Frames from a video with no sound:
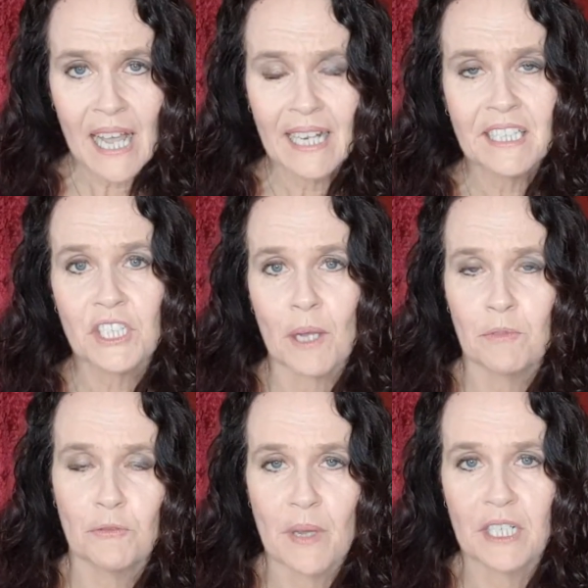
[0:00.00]
any type
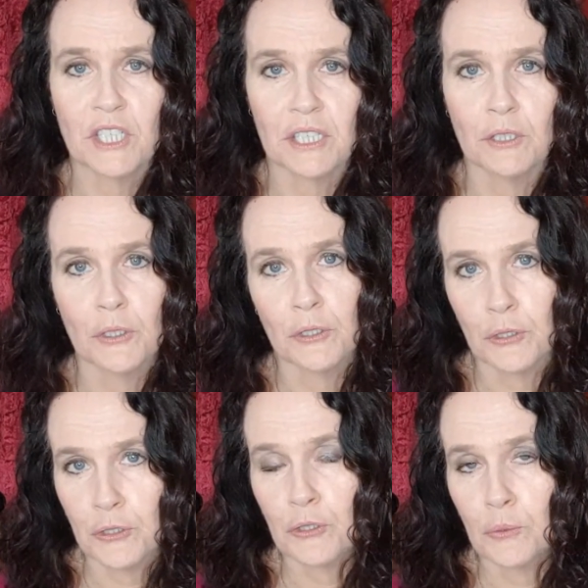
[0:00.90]
of magic you can
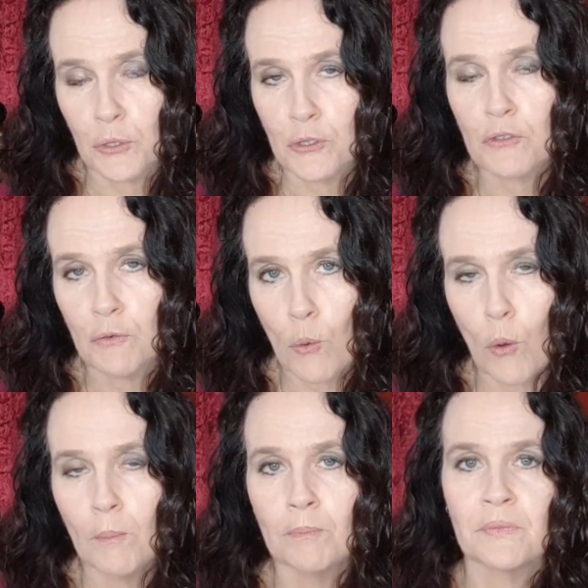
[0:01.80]
use the runes for.